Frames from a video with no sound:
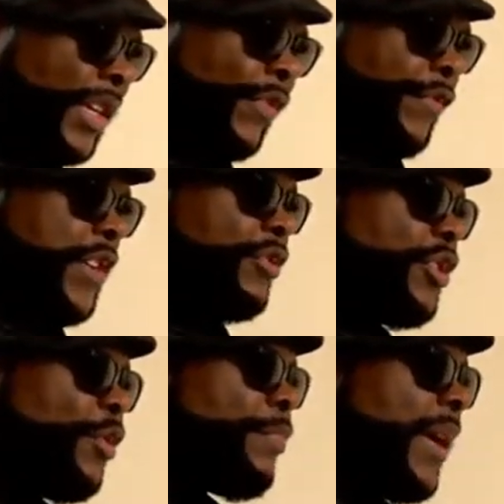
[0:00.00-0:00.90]
feel
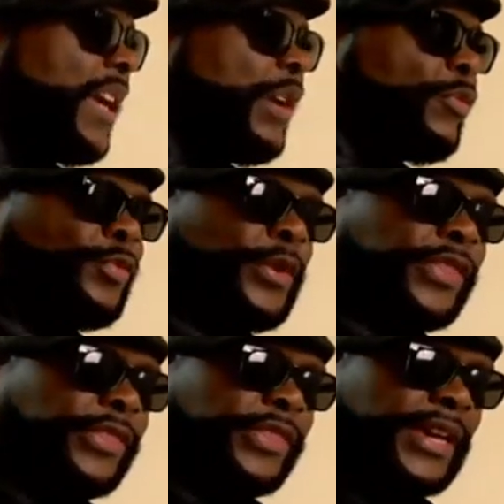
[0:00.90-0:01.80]
your pain
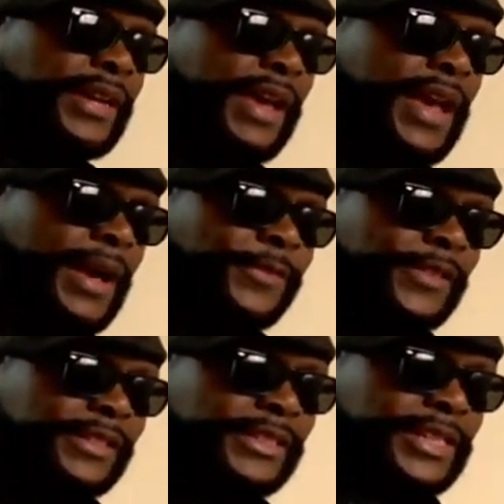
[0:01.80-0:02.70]
with that
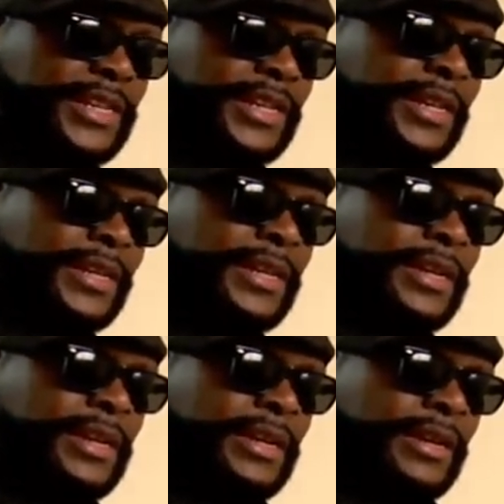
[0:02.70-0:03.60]
absentee,
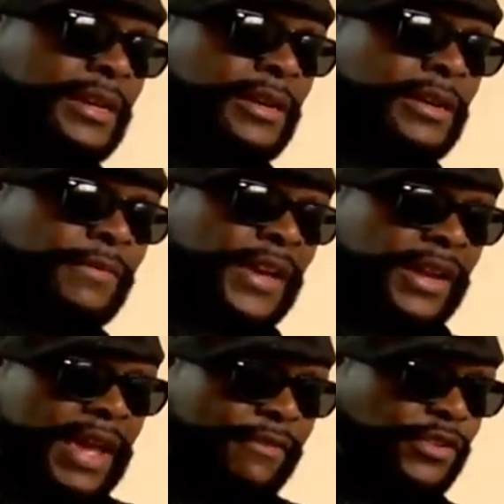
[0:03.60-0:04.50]
not
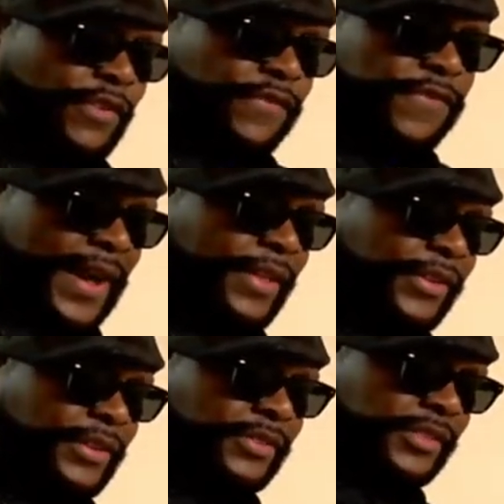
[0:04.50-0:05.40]
having your father. And this